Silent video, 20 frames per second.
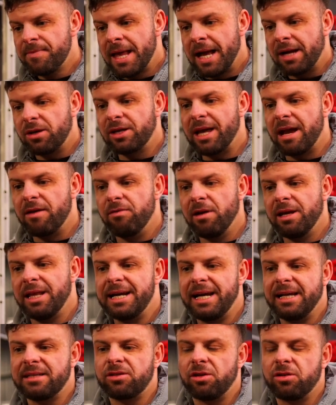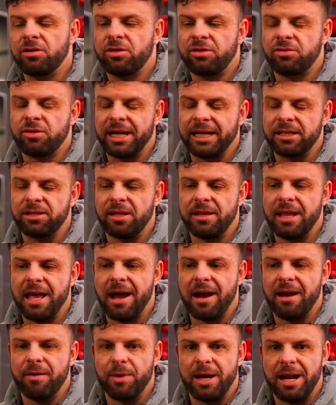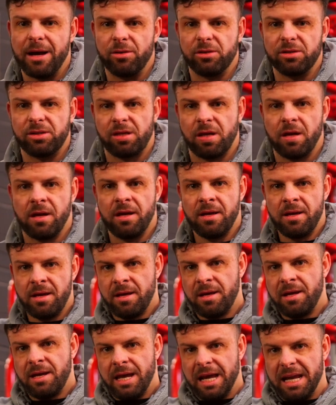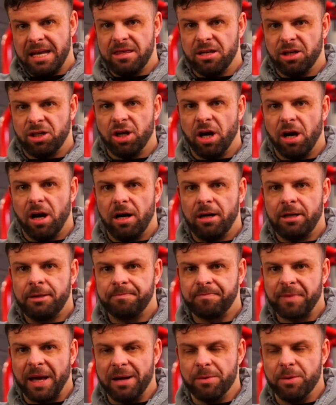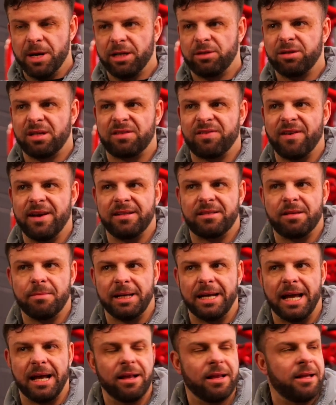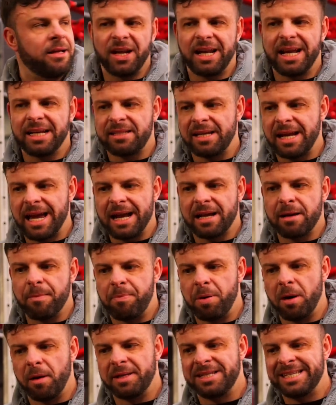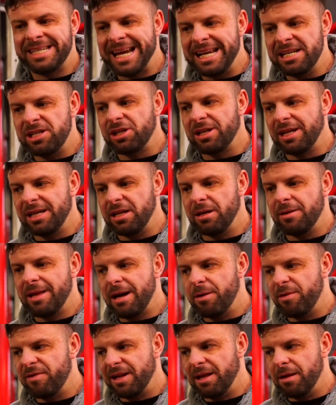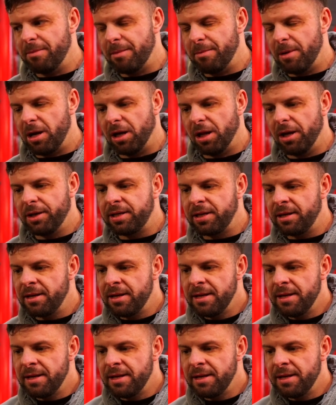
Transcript: I could get a really nice contraction there when I was in the short, and it worked transferring to my delt. I feel like today I could potentially do that with a little bit more load.